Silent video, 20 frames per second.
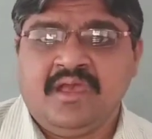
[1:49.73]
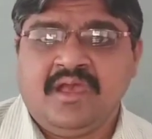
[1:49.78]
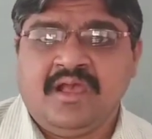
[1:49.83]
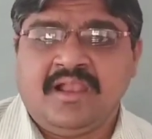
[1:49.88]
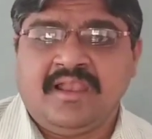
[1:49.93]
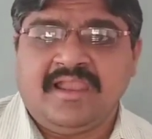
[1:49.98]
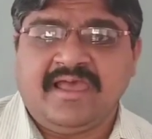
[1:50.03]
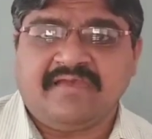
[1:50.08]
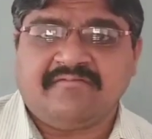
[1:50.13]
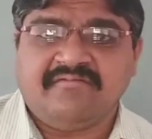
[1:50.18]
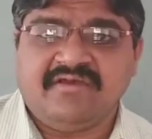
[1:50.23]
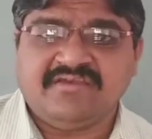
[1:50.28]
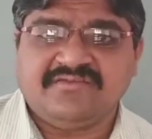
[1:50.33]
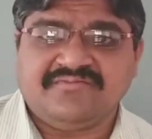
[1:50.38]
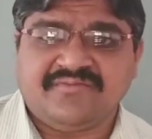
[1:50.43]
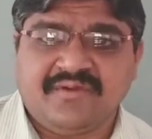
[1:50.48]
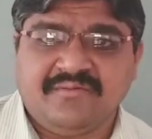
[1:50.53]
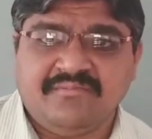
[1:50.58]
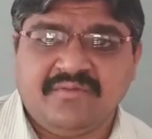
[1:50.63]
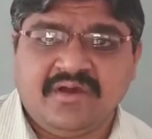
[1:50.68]
Likewise,
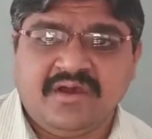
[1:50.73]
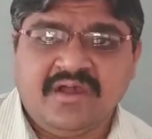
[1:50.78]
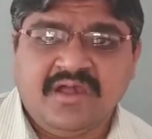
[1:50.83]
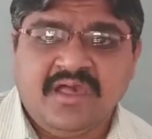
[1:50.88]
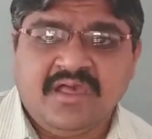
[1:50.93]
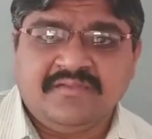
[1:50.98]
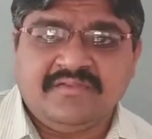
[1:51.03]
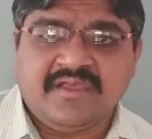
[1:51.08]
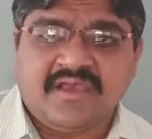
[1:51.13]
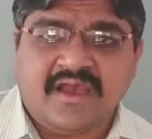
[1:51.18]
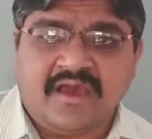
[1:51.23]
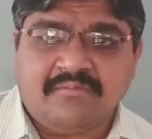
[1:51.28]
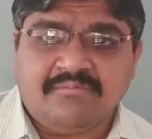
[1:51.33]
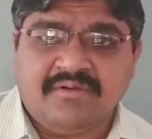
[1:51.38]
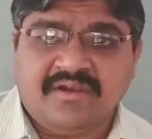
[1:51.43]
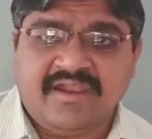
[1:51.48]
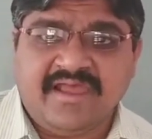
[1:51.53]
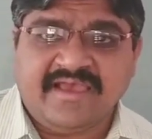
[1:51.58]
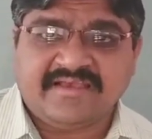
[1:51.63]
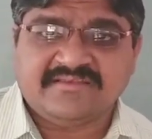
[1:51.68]
from the
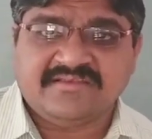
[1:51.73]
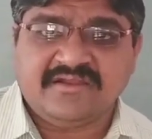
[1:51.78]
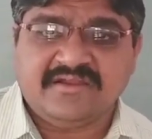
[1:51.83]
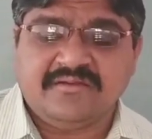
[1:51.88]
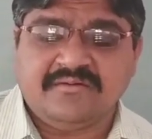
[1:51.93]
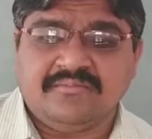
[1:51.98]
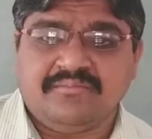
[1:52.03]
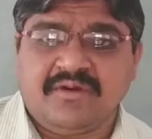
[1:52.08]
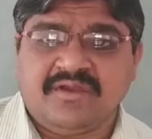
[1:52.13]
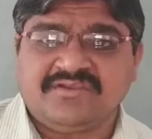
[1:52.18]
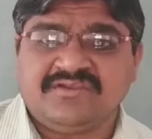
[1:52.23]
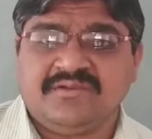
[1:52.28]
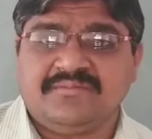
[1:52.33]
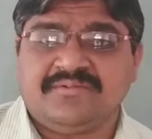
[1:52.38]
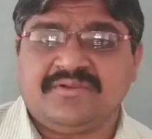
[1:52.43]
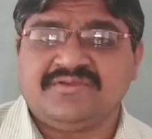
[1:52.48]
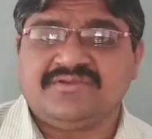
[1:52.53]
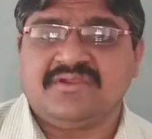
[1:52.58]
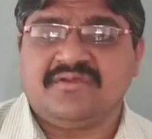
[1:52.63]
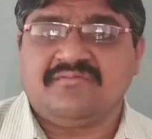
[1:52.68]
carbon dioxide, partial
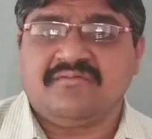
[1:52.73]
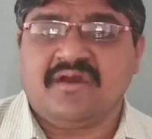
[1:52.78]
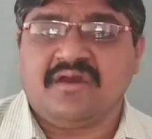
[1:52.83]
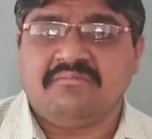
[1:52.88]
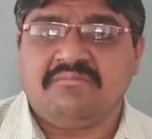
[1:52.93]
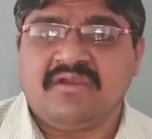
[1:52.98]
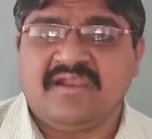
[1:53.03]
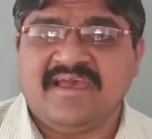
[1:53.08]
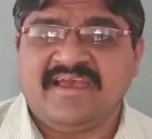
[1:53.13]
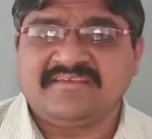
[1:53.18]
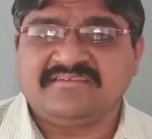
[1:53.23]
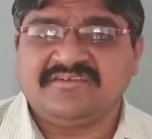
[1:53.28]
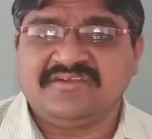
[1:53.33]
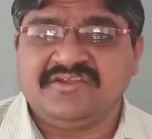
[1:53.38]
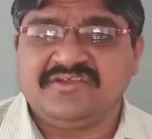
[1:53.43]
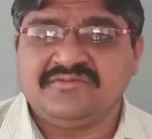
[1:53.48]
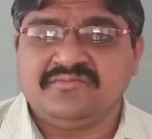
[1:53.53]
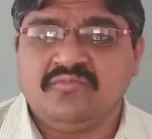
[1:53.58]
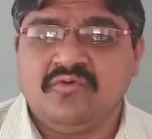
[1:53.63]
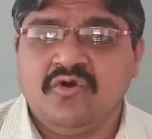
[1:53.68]
pressure of carbon
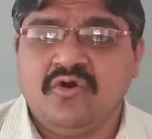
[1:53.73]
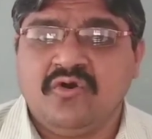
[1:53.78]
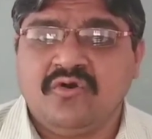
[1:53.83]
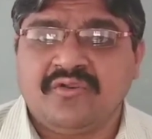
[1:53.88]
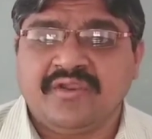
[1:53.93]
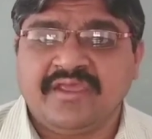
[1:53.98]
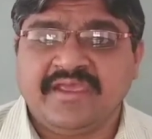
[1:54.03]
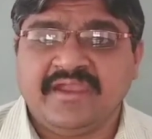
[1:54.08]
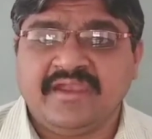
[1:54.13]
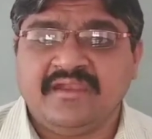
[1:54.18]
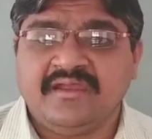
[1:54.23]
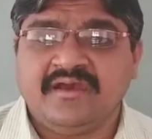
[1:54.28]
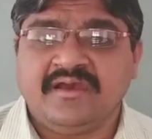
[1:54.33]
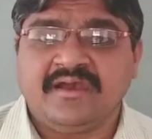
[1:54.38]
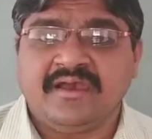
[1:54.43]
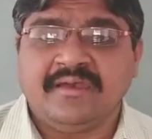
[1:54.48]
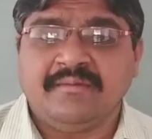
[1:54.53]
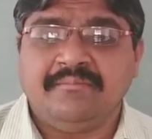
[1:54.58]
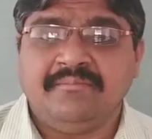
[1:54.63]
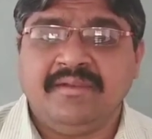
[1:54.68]
dioxide is more in
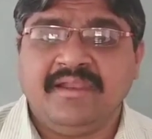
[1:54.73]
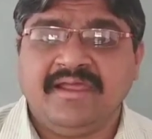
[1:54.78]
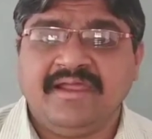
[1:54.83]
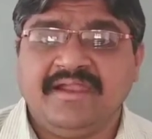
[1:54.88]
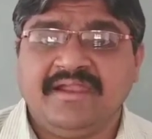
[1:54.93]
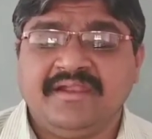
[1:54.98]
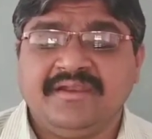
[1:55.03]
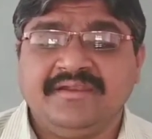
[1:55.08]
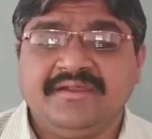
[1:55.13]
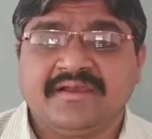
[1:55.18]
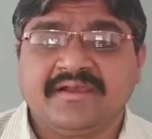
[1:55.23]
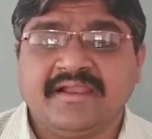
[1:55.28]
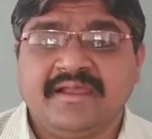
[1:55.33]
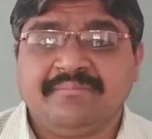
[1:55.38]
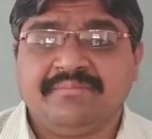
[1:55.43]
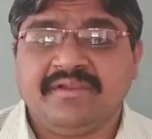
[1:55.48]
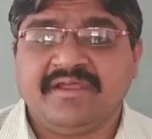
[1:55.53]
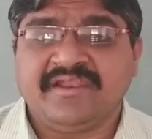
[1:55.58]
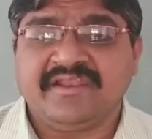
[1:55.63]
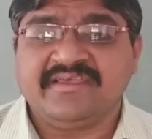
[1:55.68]
blood
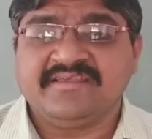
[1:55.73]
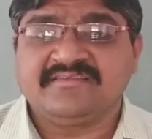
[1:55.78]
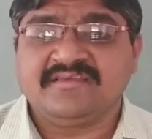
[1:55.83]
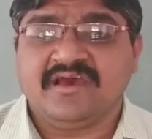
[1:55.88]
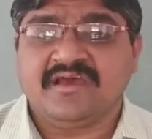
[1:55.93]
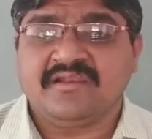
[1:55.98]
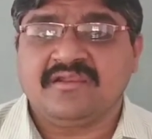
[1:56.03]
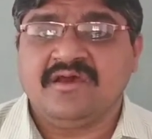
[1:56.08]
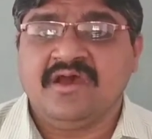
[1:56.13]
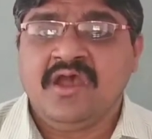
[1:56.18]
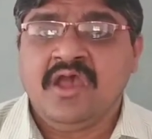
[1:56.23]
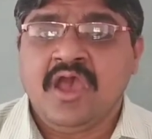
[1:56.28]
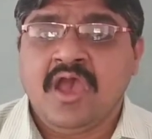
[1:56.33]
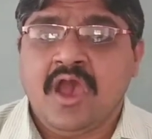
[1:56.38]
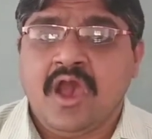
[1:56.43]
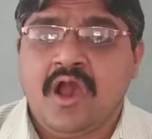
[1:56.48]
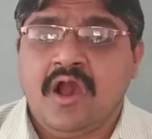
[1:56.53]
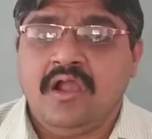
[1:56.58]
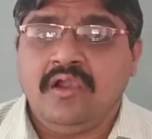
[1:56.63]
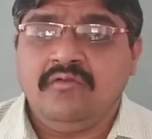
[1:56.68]
capillaries or
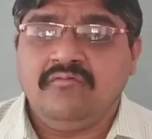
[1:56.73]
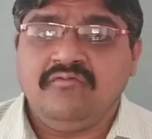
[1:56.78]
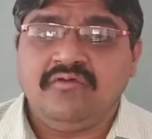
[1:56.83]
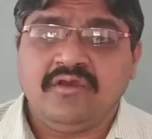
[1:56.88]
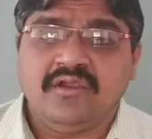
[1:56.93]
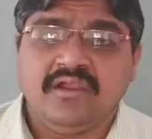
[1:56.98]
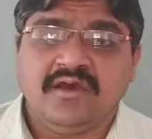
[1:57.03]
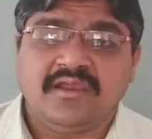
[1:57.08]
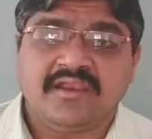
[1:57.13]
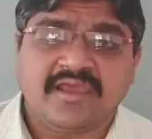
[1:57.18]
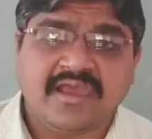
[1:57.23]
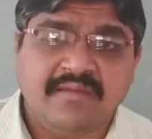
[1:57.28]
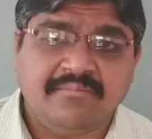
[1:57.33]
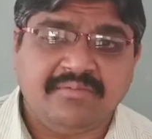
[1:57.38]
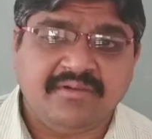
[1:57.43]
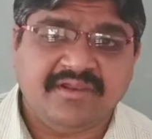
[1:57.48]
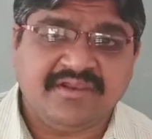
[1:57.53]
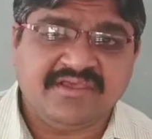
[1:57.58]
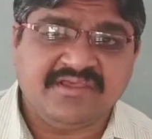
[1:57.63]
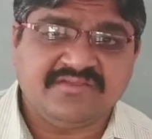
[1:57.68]
alveolar
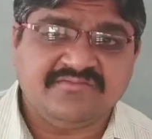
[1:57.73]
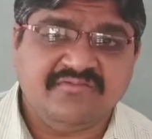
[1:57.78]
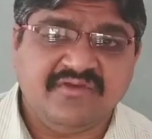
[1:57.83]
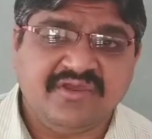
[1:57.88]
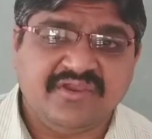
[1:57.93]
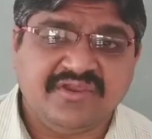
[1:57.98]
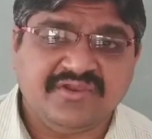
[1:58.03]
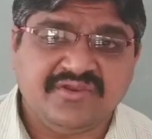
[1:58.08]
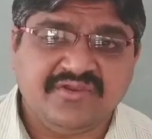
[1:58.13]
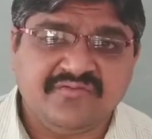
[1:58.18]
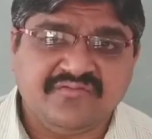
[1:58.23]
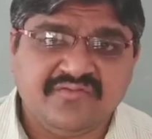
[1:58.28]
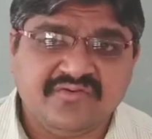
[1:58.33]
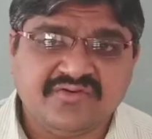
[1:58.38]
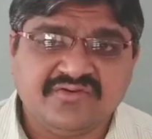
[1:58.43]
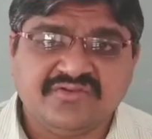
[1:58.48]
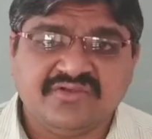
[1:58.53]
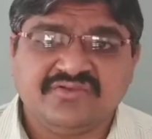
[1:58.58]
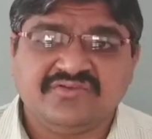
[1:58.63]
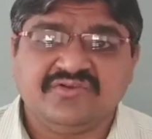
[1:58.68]
capillaries, where it
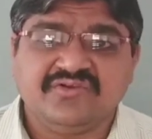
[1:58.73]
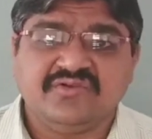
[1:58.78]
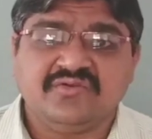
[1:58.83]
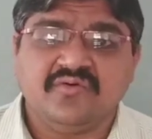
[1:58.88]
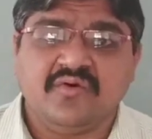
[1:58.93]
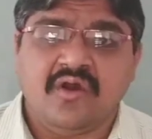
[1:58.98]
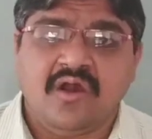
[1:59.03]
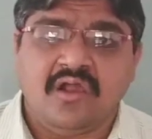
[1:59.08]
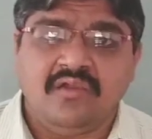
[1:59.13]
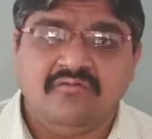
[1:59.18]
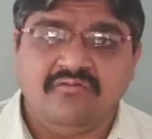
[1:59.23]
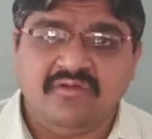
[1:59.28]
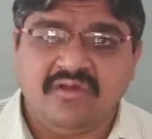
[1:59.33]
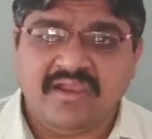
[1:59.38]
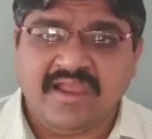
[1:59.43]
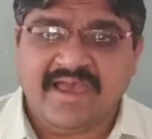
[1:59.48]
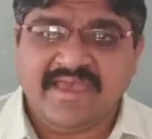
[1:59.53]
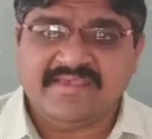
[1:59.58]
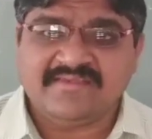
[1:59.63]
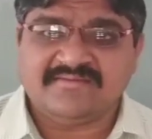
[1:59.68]
diffuses into
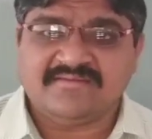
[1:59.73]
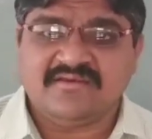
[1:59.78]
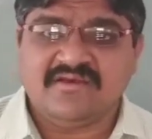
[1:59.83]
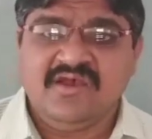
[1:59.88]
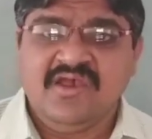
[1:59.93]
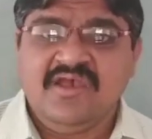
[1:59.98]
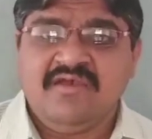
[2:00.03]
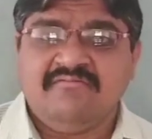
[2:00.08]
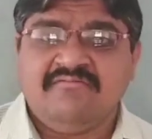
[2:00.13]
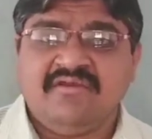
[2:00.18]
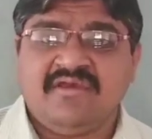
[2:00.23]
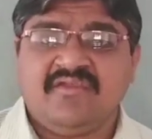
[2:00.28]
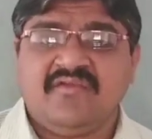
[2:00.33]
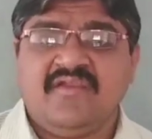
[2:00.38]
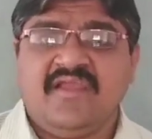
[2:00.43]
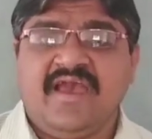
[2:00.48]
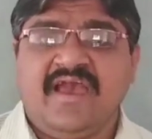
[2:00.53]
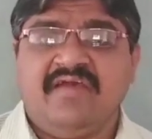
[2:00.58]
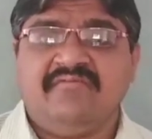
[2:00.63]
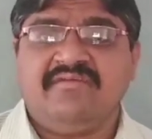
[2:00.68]
alveoli, where
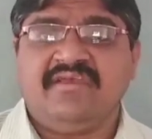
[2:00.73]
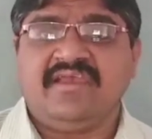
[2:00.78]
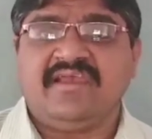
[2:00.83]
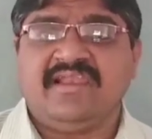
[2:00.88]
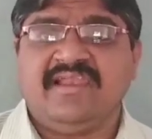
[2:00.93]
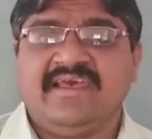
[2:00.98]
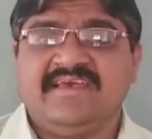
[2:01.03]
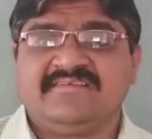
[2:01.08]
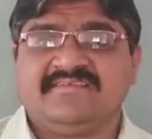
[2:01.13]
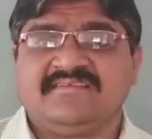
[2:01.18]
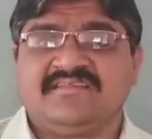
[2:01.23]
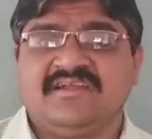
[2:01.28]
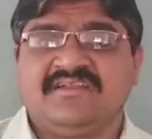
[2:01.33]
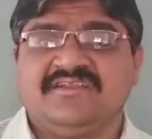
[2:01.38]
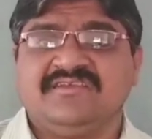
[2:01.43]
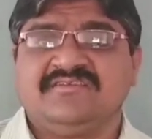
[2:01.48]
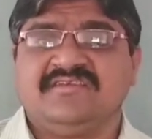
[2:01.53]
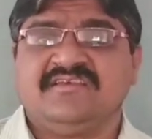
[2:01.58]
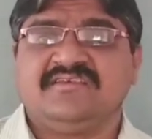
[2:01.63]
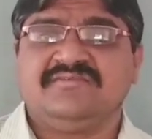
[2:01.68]
it is having less
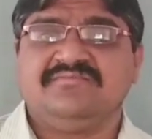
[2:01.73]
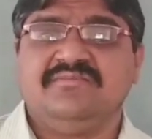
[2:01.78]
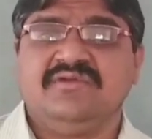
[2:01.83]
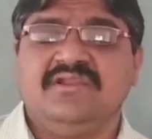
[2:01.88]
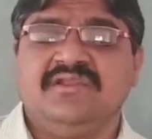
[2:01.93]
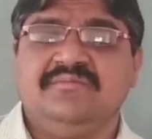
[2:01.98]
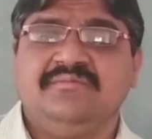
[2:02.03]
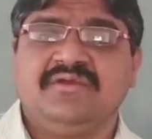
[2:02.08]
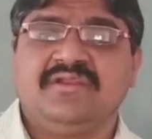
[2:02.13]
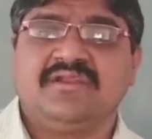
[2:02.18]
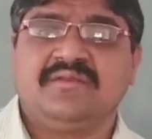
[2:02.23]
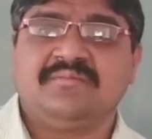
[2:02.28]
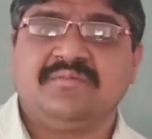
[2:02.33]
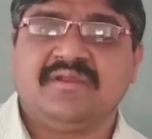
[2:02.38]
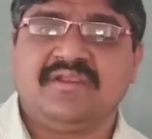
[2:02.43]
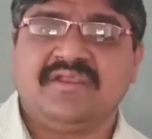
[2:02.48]
36 millimeter per